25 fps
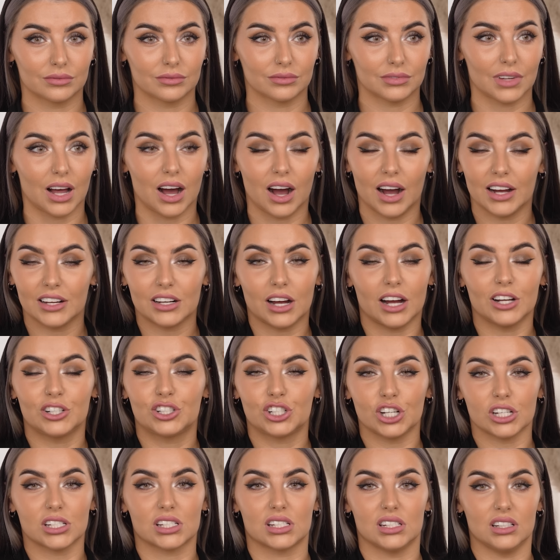I, I
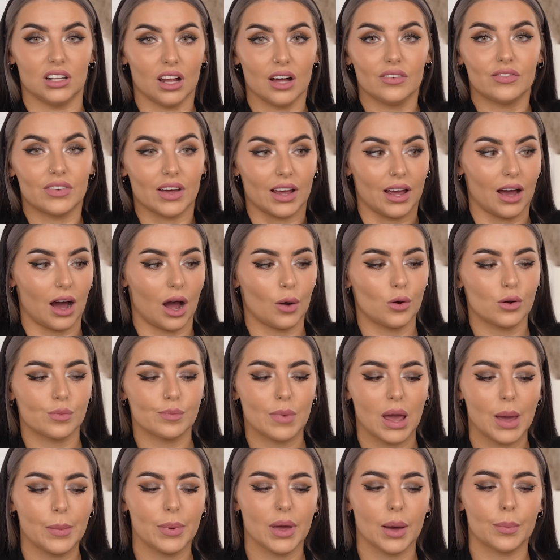just love it. I would
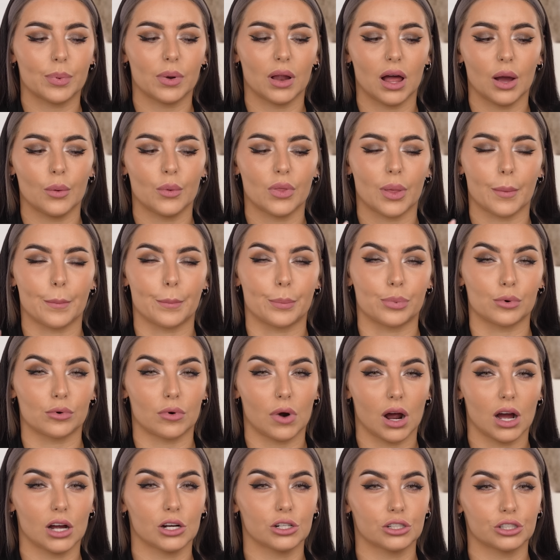maybe apply it with a
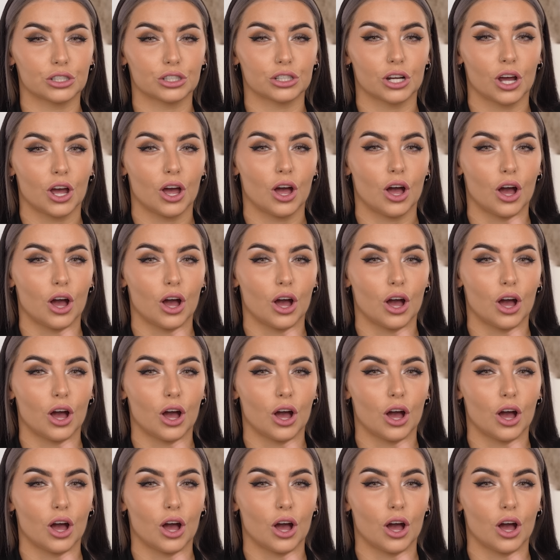brush